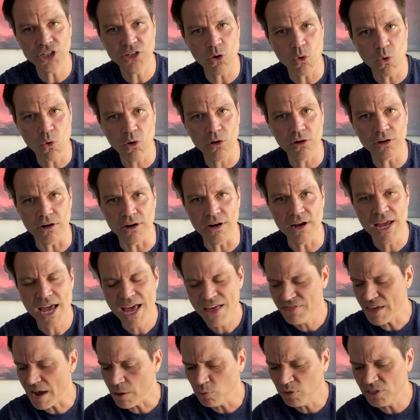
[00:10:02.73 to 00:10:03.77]
an order
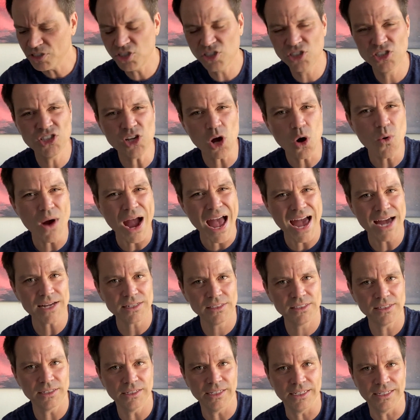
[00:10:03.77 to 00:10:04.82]
that was so
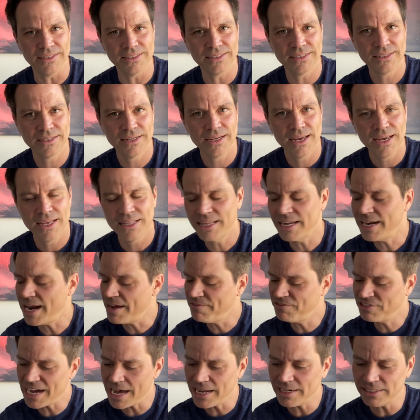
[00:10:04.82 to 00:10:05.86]
excellent that
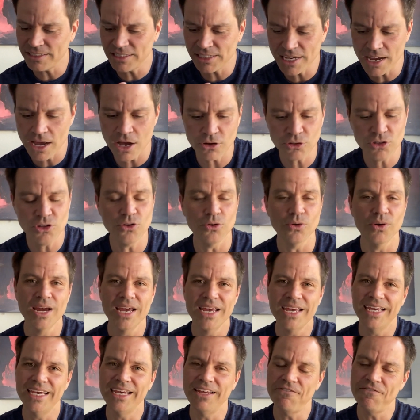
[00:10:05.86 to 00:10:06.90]
I've got to tell you,
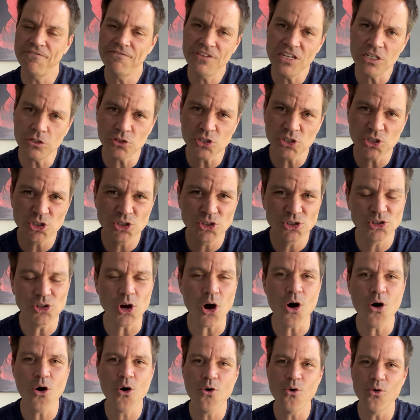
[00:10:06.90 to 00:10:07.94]
it feels
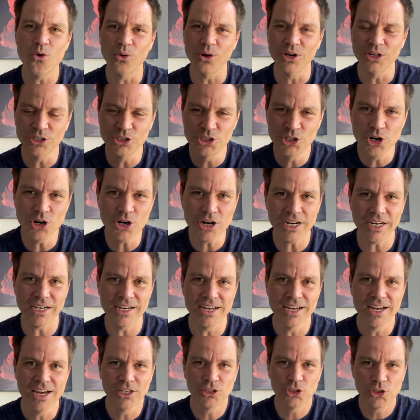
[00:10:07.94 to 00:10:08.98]
so
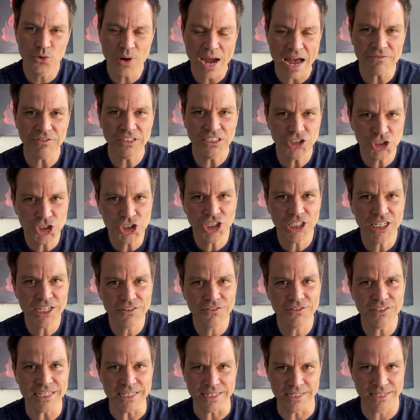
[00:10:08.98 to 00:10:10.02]
good to have
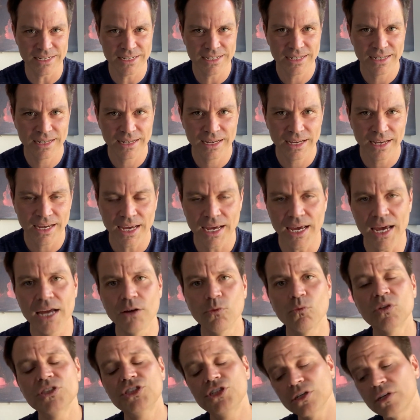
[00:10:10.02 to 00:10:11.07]
achieved it.
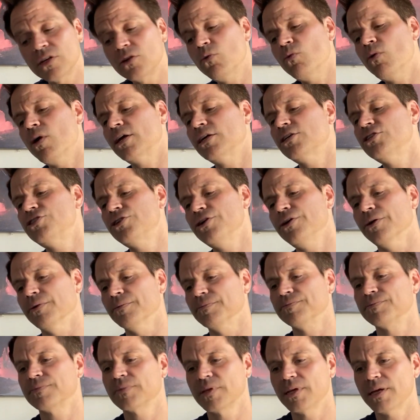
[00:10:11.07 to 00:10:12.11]
And what you're going to want to
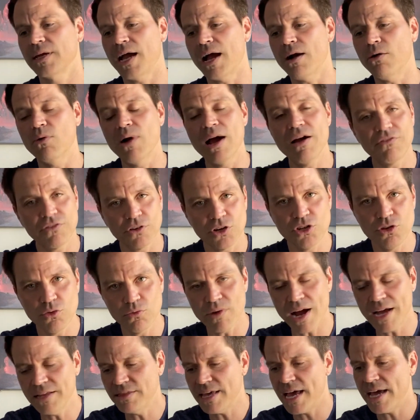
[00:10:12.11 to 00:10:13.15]
do, however you
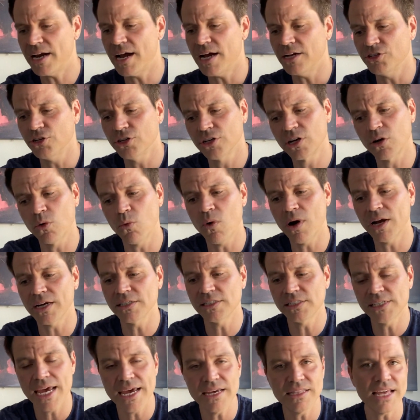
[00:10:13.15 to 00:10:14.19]
write that out, you're going to want to
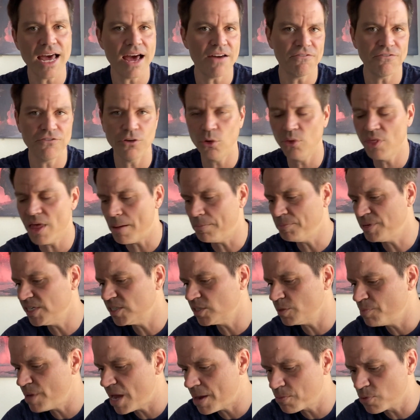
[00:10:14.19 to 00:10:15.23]
take that, fold that piece
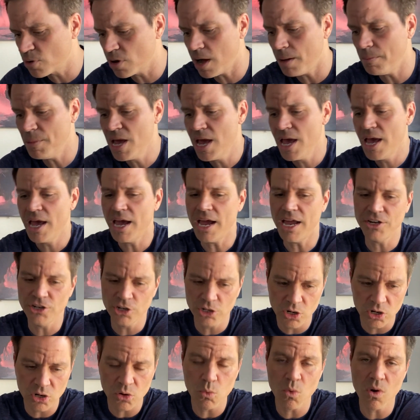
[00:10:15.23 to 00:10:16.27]
of paper up, and you're
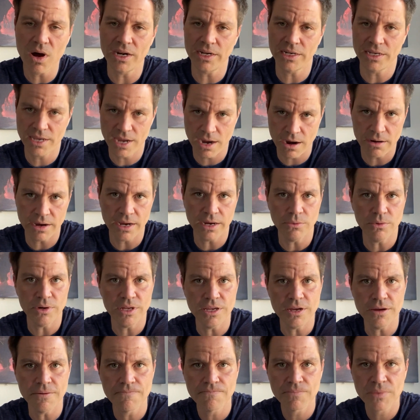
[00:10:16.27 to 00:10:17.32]
going to want to carry it with
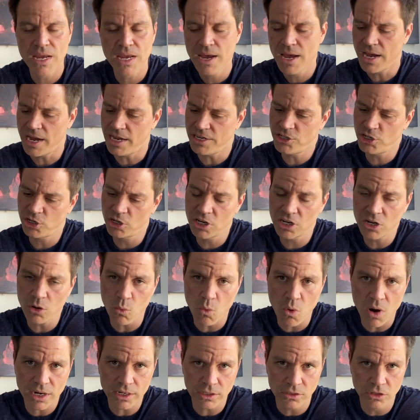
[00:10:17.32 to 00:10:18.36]
you. And you're going to
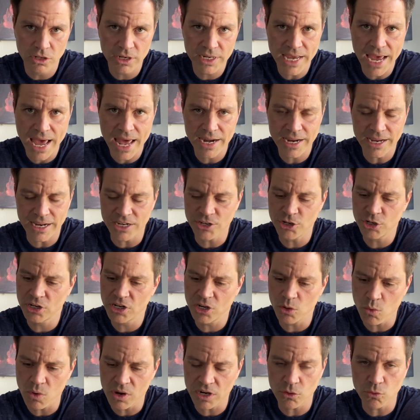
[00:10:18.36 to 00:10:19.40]
want to look at it, and you're going
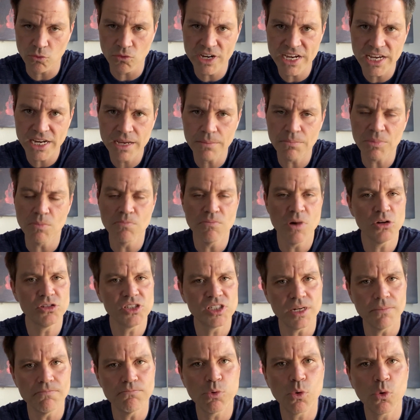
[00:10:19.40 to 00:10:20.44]
to want to read it. But
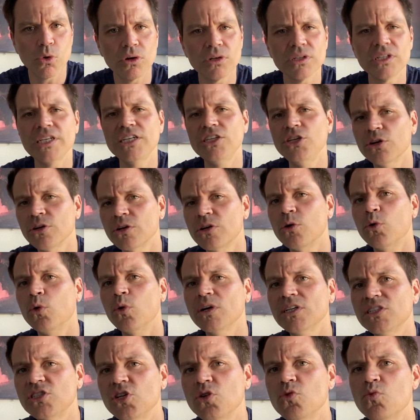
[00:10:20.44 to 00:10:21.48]
most importantly, you're
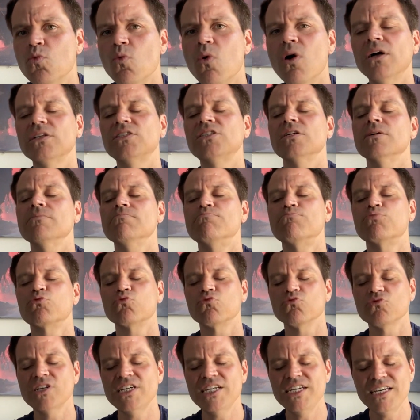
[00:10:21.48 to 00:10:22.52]
going to want to
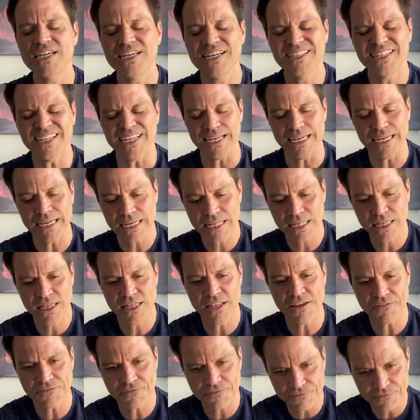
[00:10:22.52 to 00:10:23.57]
breathe in
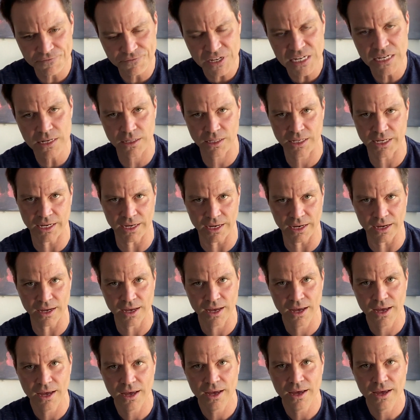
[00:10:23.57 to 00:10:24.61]
the feeling
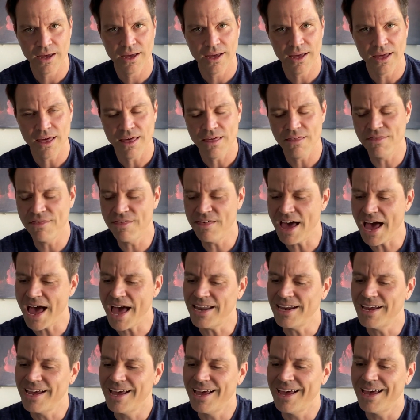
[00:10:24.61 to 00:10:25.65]

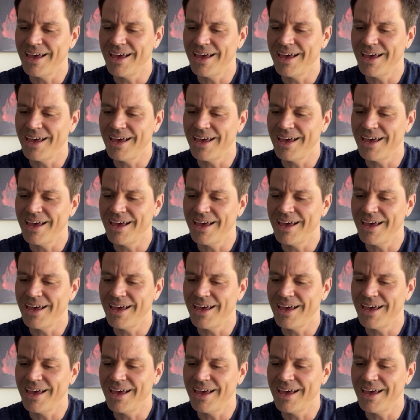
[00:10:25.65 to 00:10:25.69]
that